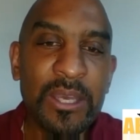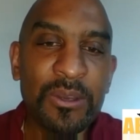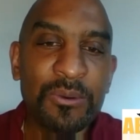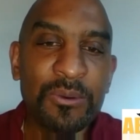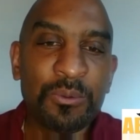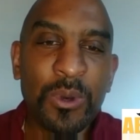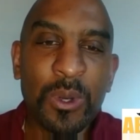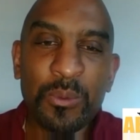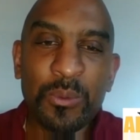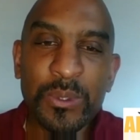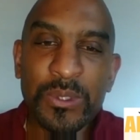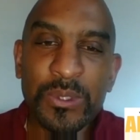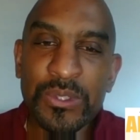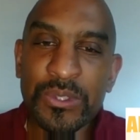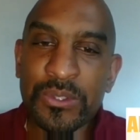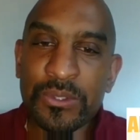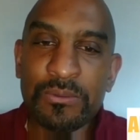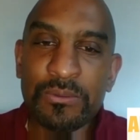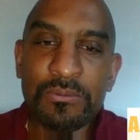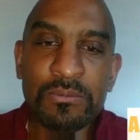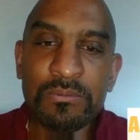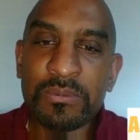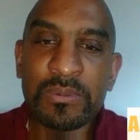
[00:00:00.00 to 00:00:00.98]
What would
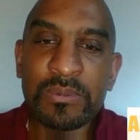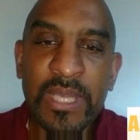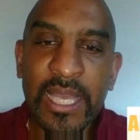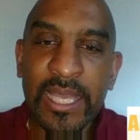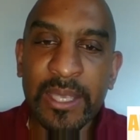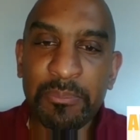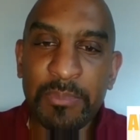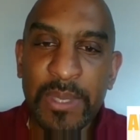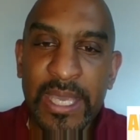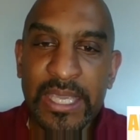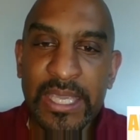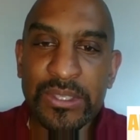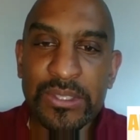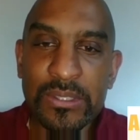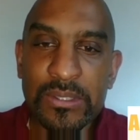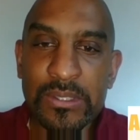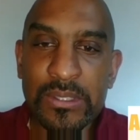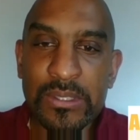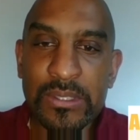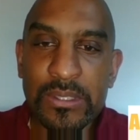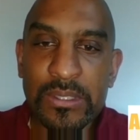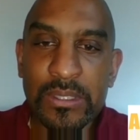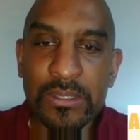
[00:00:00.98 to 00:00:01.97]
you like
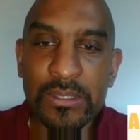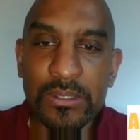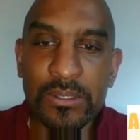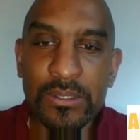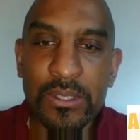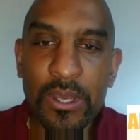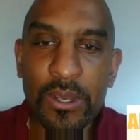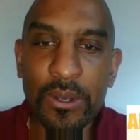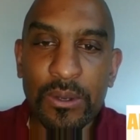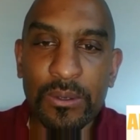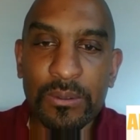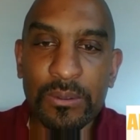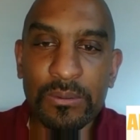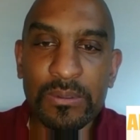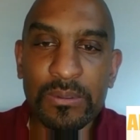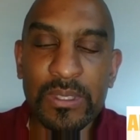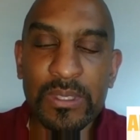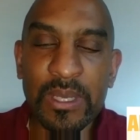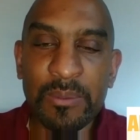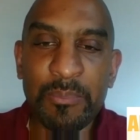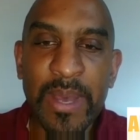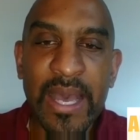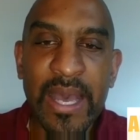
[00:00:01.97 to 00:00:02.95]
patients to know
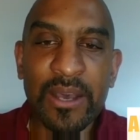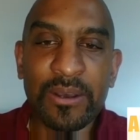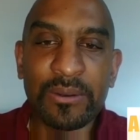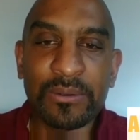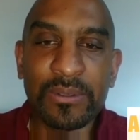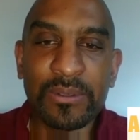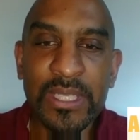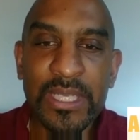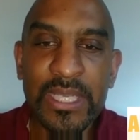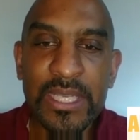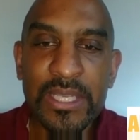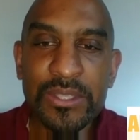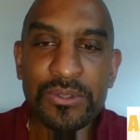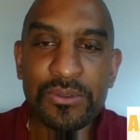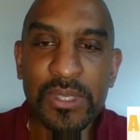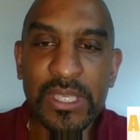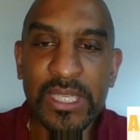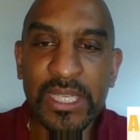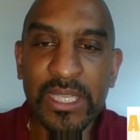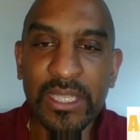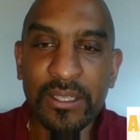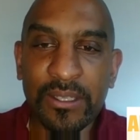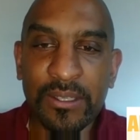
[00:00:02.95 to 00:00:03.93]
about
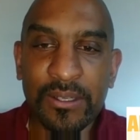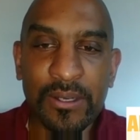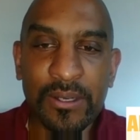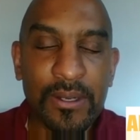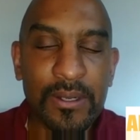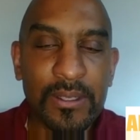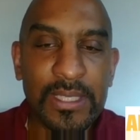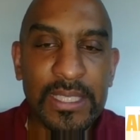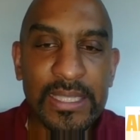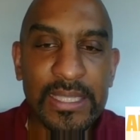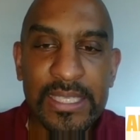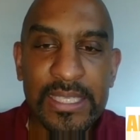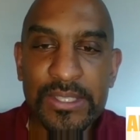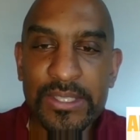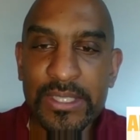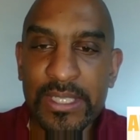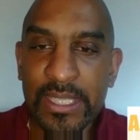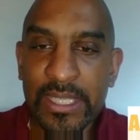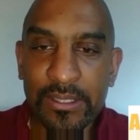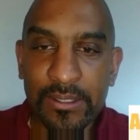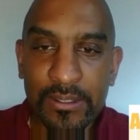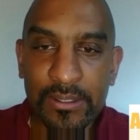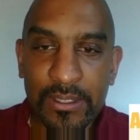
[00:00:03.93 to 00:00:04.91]
treating GERD that they should
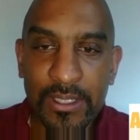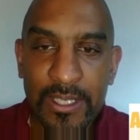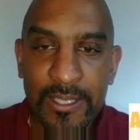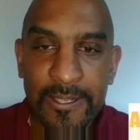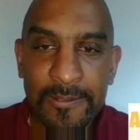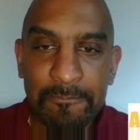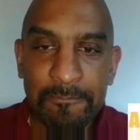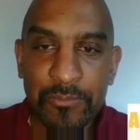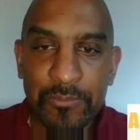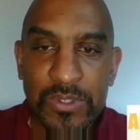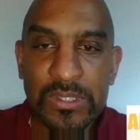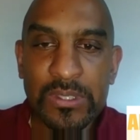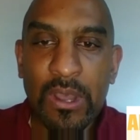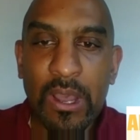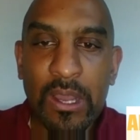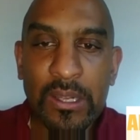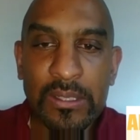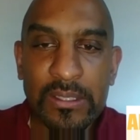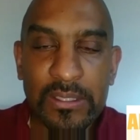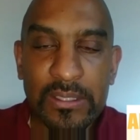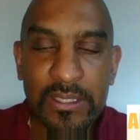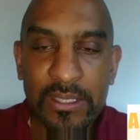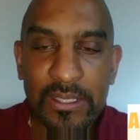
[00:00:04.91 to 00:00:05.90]
either
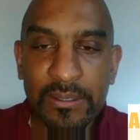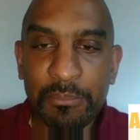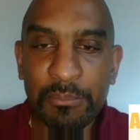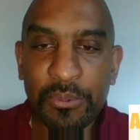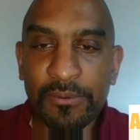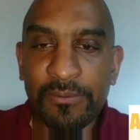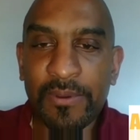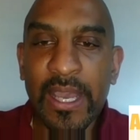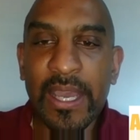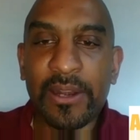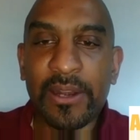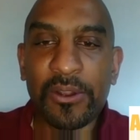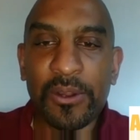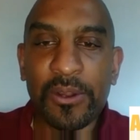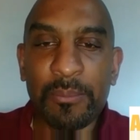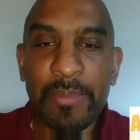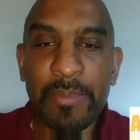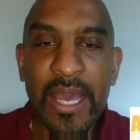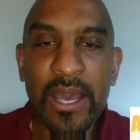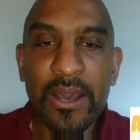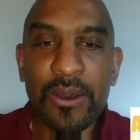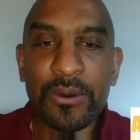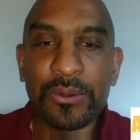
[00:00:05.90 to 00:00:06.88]
talk to their provider
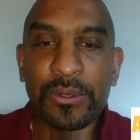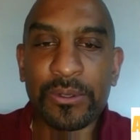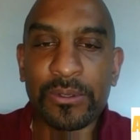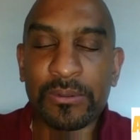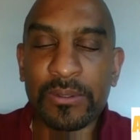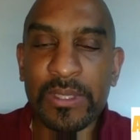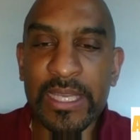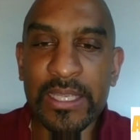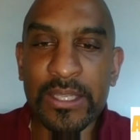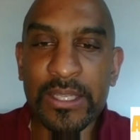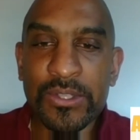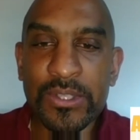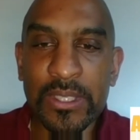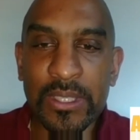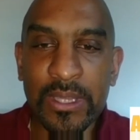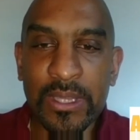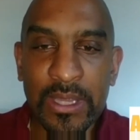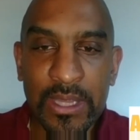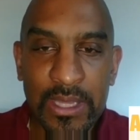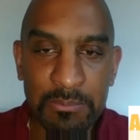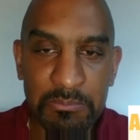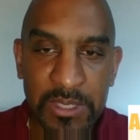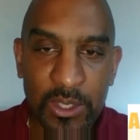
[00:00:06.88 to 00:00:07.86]
about or they should
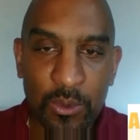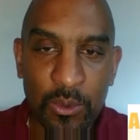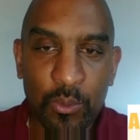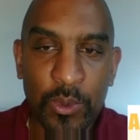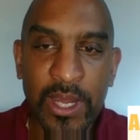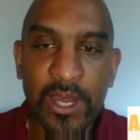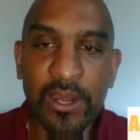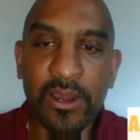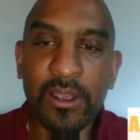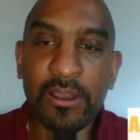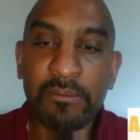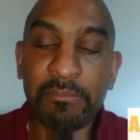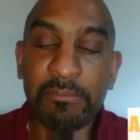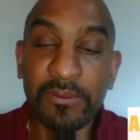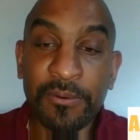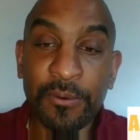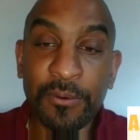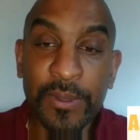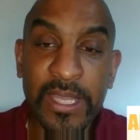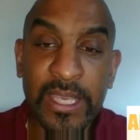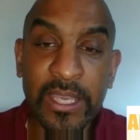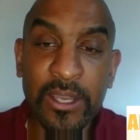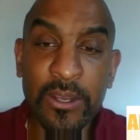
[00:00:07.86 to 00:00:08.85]
be aware of
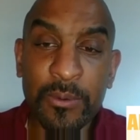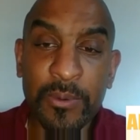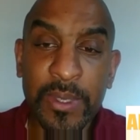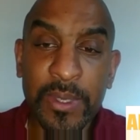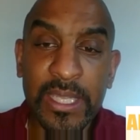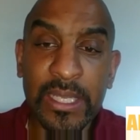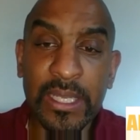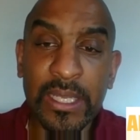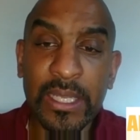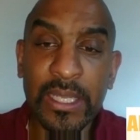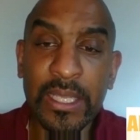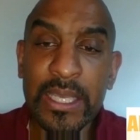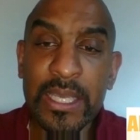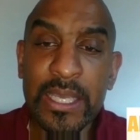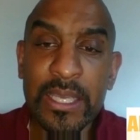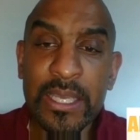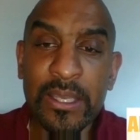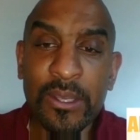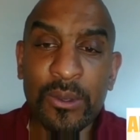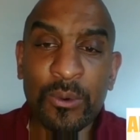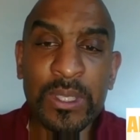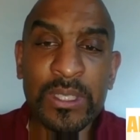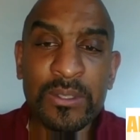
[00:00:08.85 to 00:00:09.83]
before they go in?
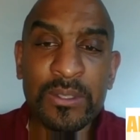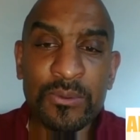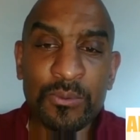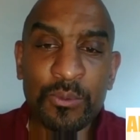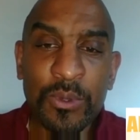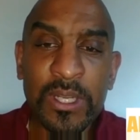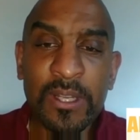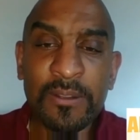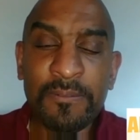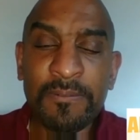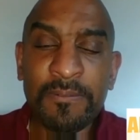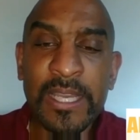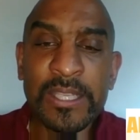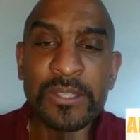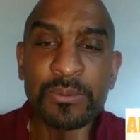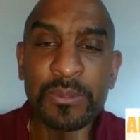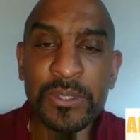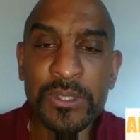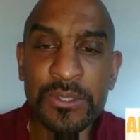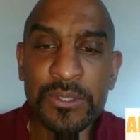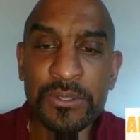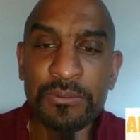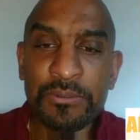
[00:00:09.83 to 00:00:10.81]
What advice
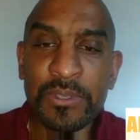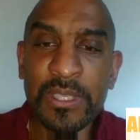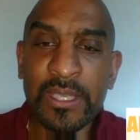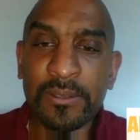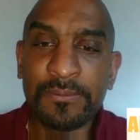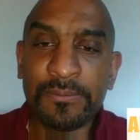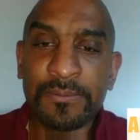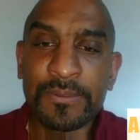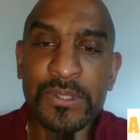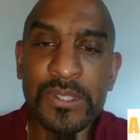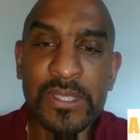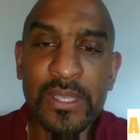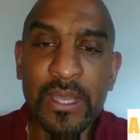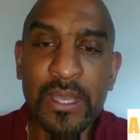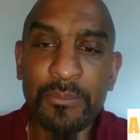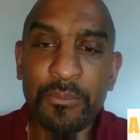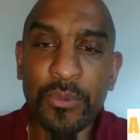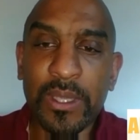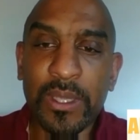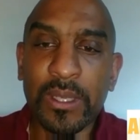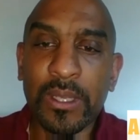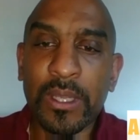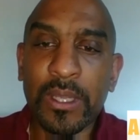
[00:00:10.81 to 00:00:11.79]
would you give
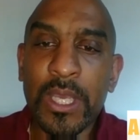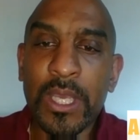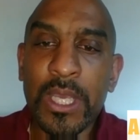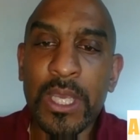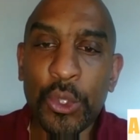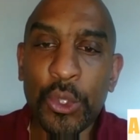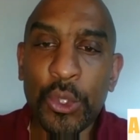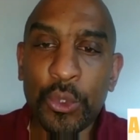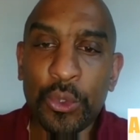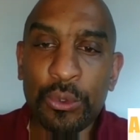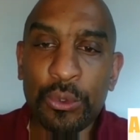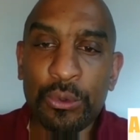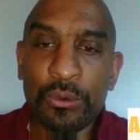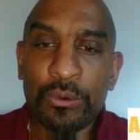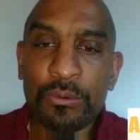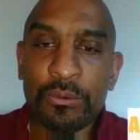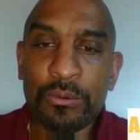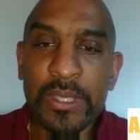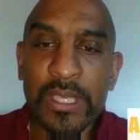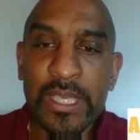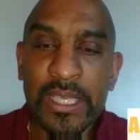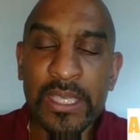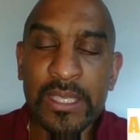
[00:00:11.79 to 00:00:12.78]
someone
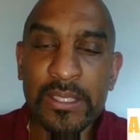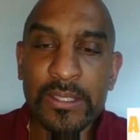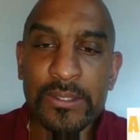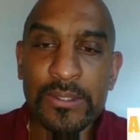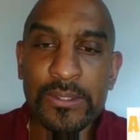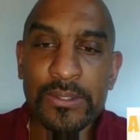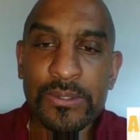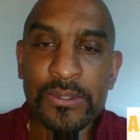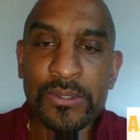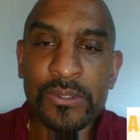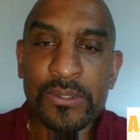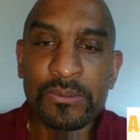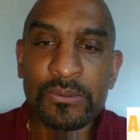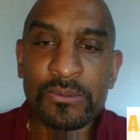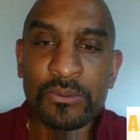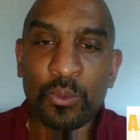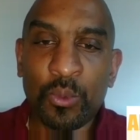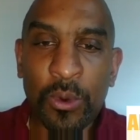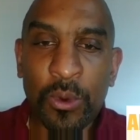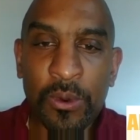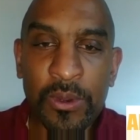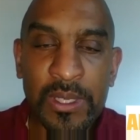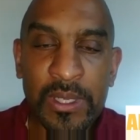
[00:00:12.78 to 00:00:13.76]
who is
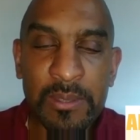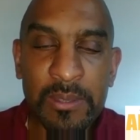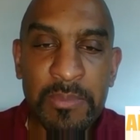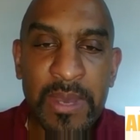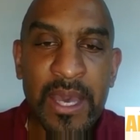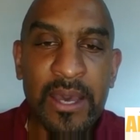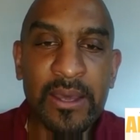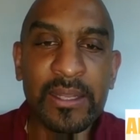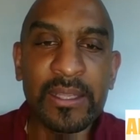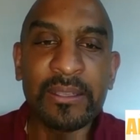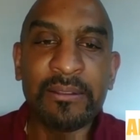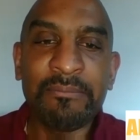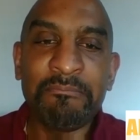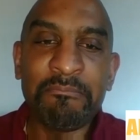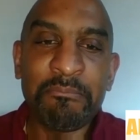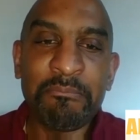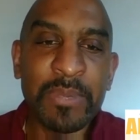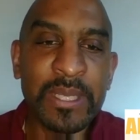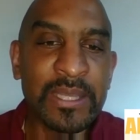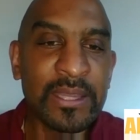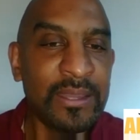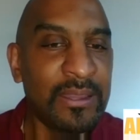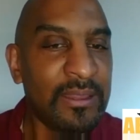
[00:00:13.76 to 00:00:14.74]
worried about it,
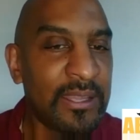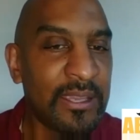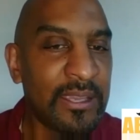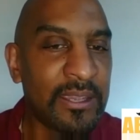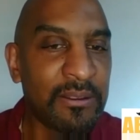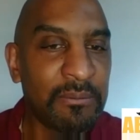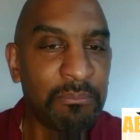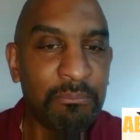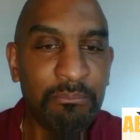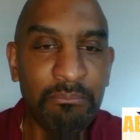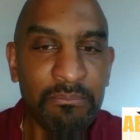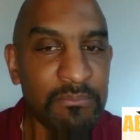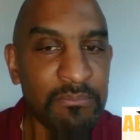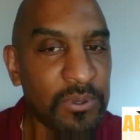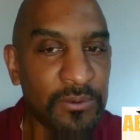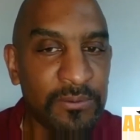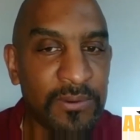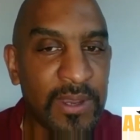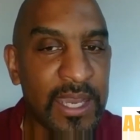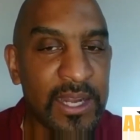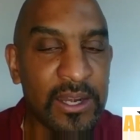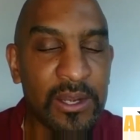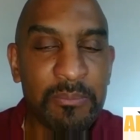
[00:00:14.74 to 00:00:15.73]
but their
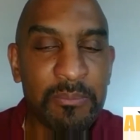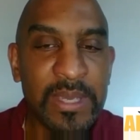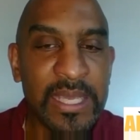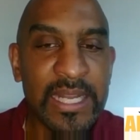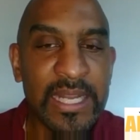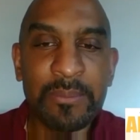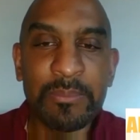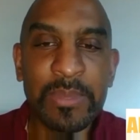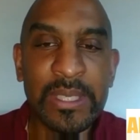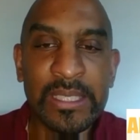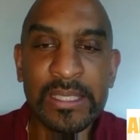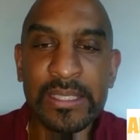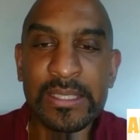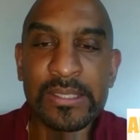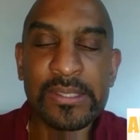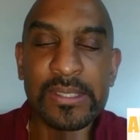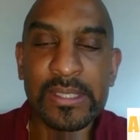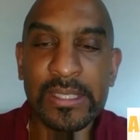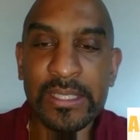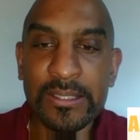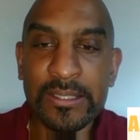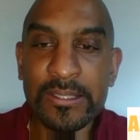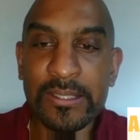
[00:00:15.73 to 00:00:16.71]
provider may not be
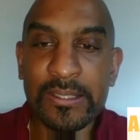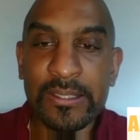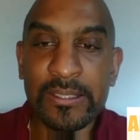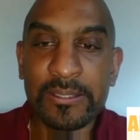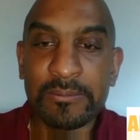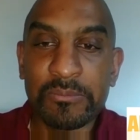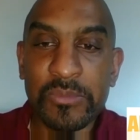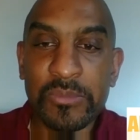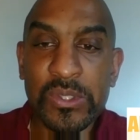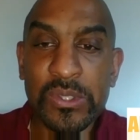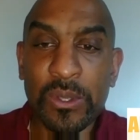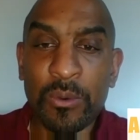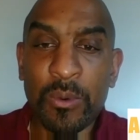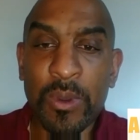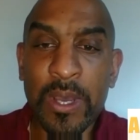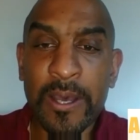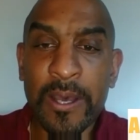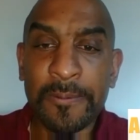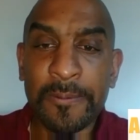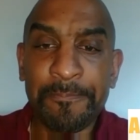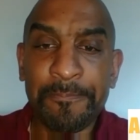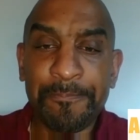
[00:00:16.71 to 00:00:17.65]
listening to them so well?